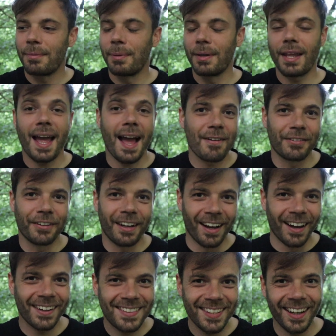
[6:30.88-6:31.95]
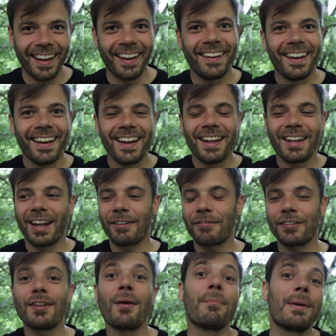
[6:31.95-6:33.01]
but they haven't. I don't know. Like,
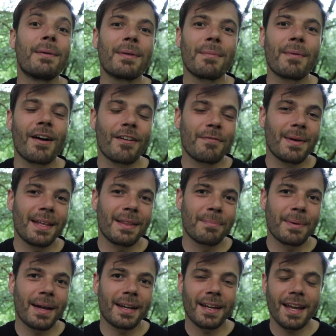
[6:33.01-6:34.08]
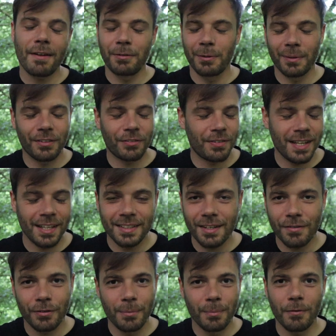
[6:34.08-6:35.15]
for some people, they might have made them better. Everyone's feet are
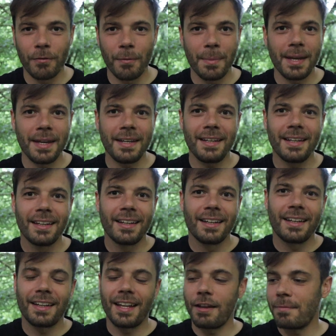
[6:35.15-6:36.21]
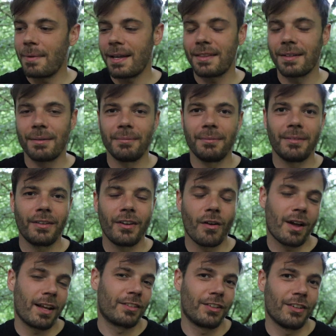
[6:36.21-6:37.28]
different, but for me, they've made them
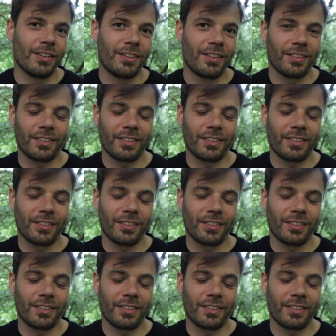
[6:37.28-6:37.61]
not as good.